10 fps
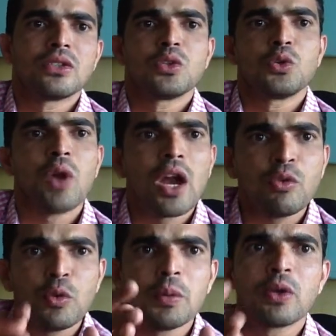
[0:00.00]
So you
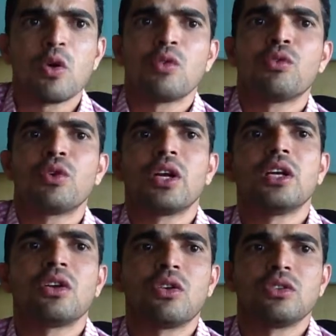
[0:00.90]
have to be
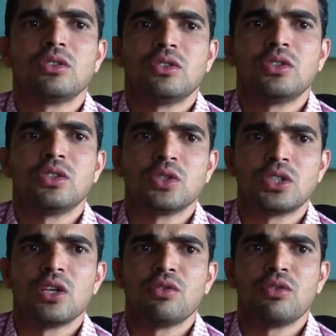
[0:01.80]
confident on
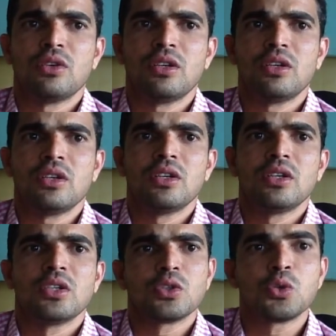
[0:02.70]
yourself.
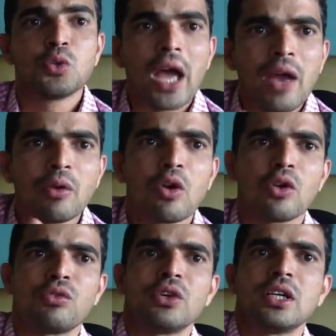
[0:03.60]
So to have
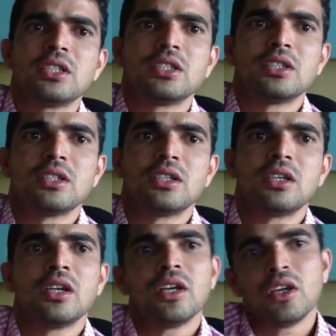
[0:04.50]
confidence,
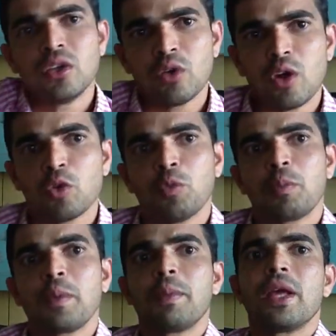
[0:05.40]
you have to
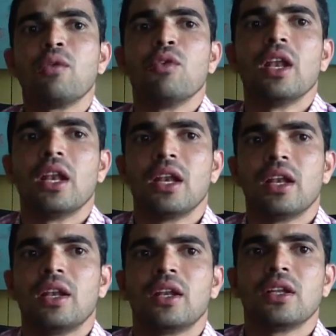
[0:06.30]
prepare well.
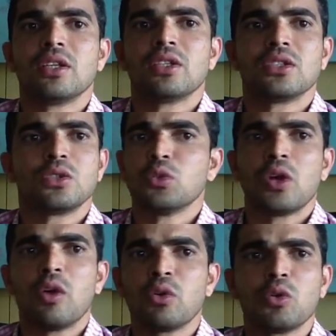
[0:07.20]
So you
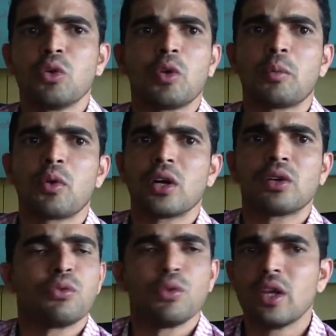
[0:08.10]
have to know your product
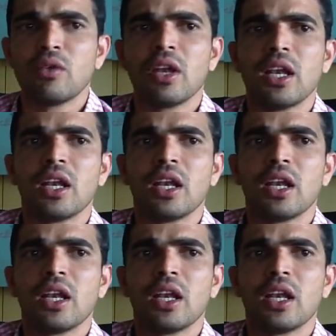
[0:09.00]
very well.